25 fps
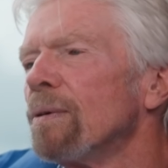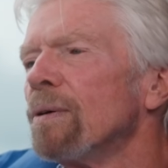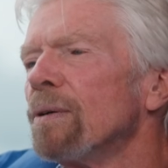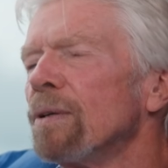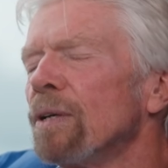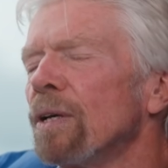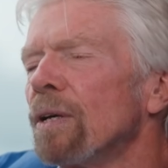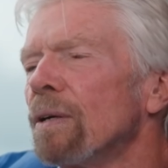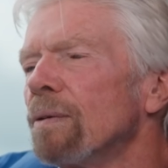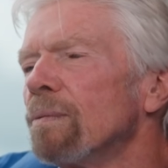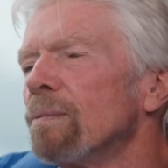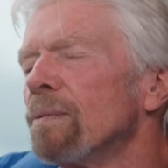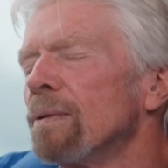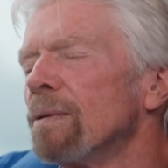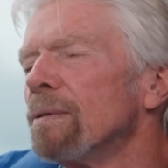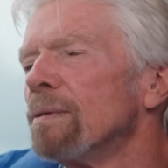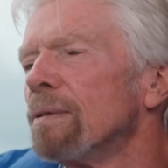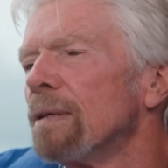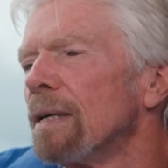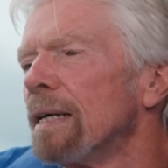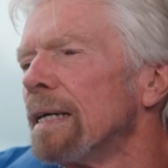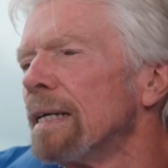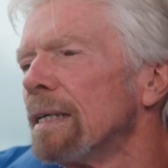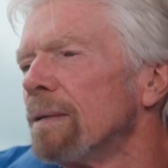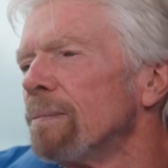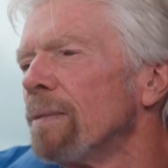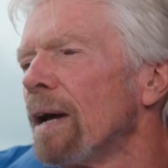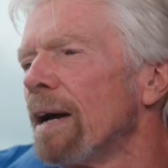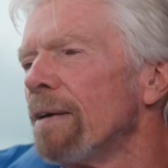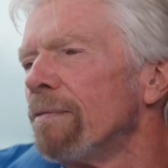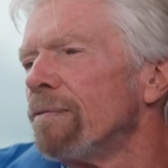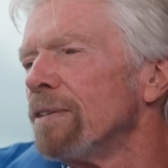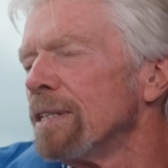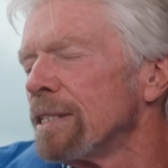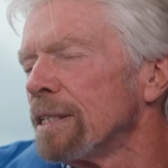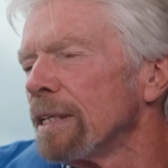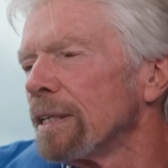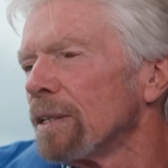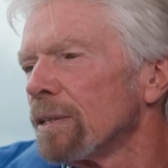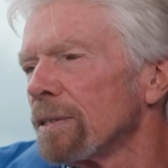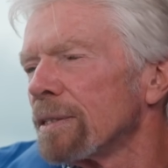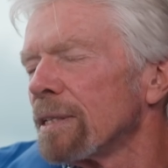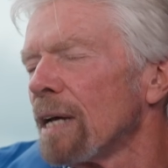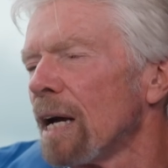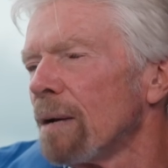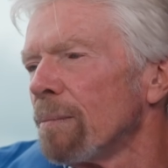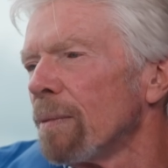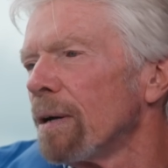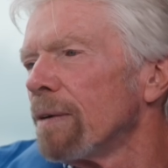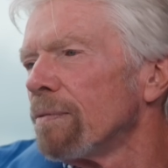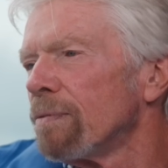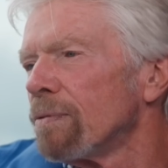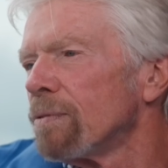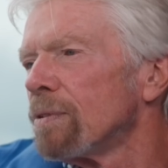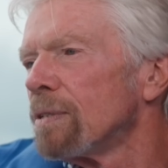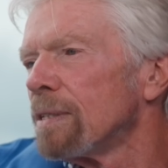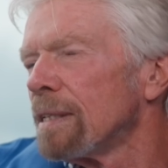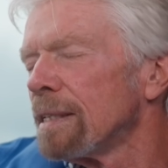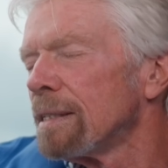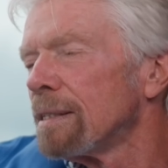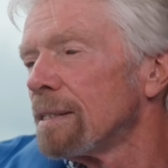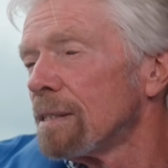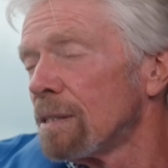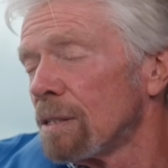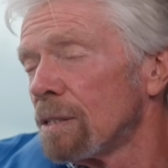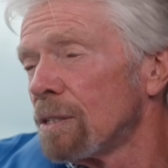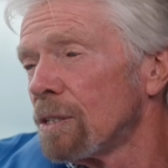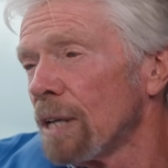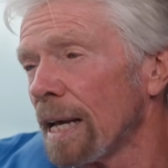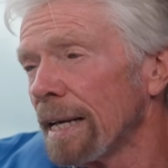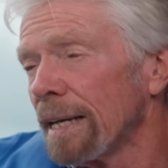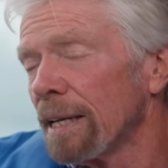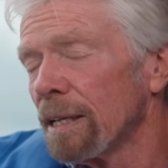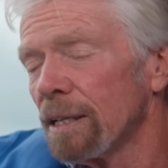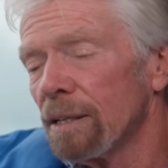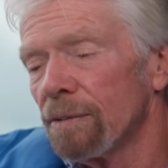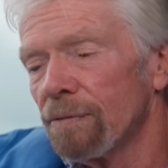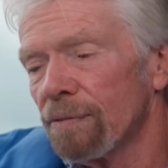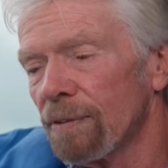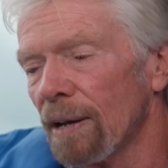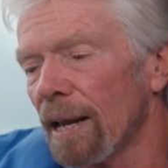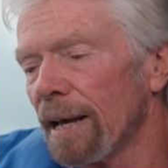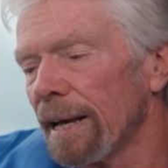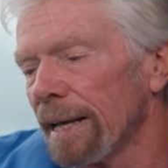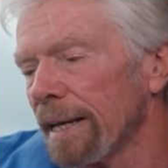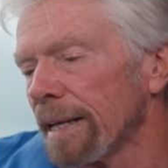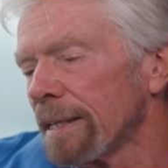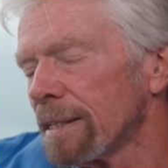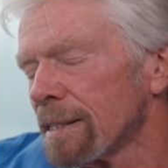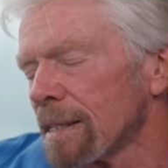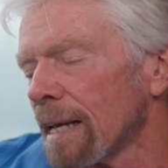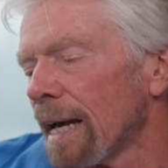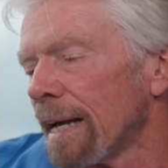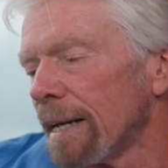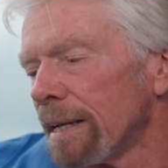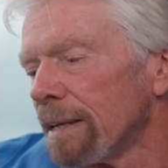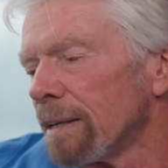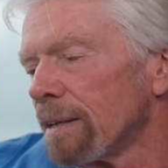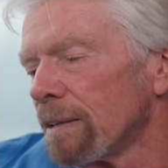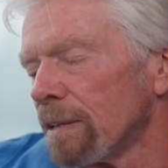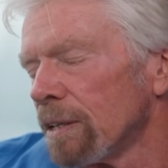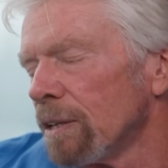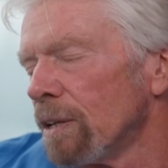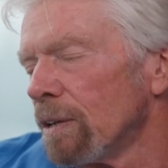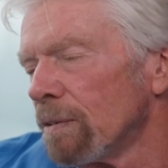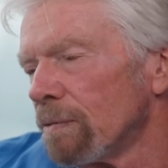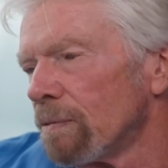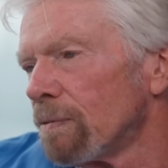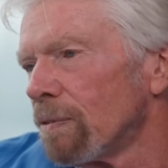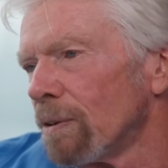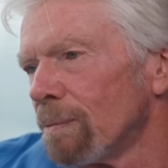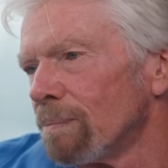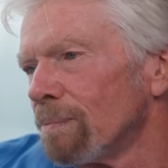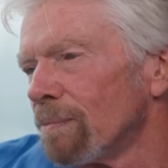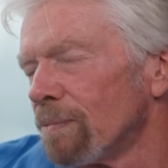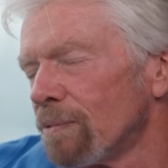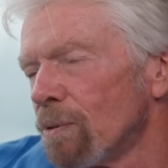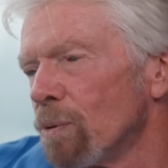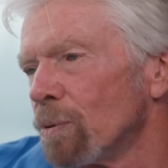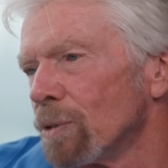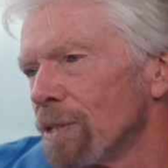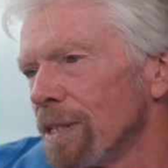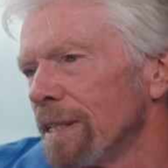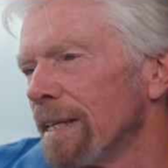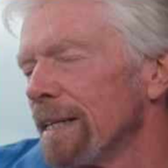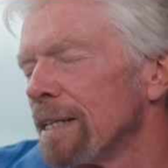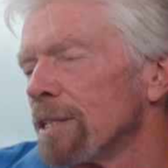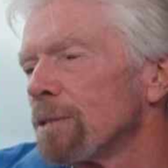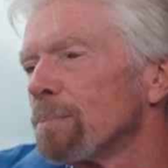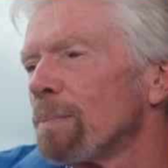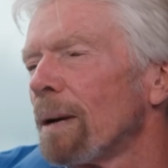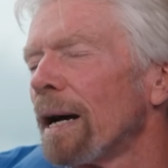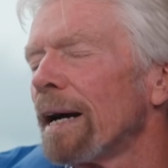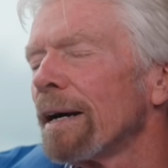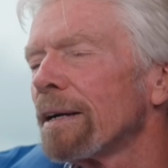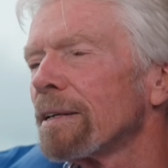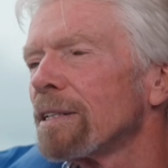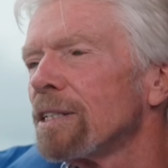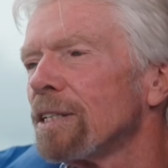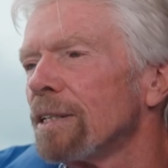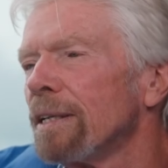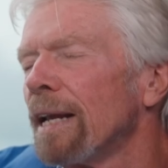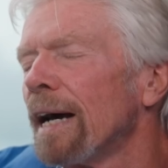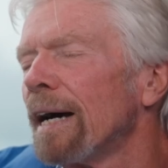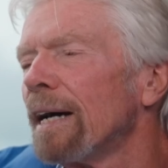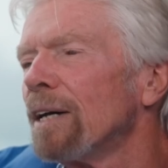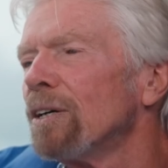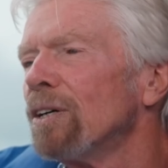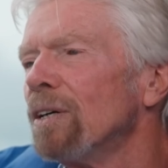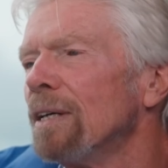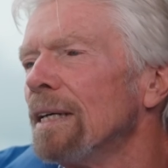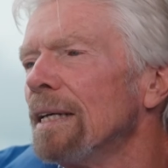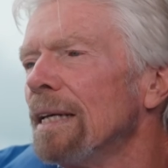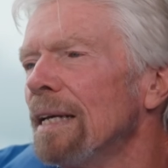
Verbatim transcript: you know, um, every single time I've t- taken a flight, and you know, from 40 years back to now,